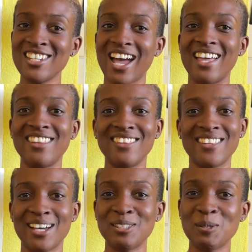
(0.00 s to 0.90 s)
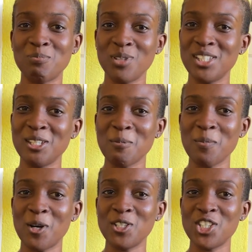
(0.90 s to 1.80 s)
and that's pretty
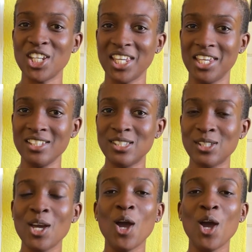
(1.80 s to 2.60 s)
much it.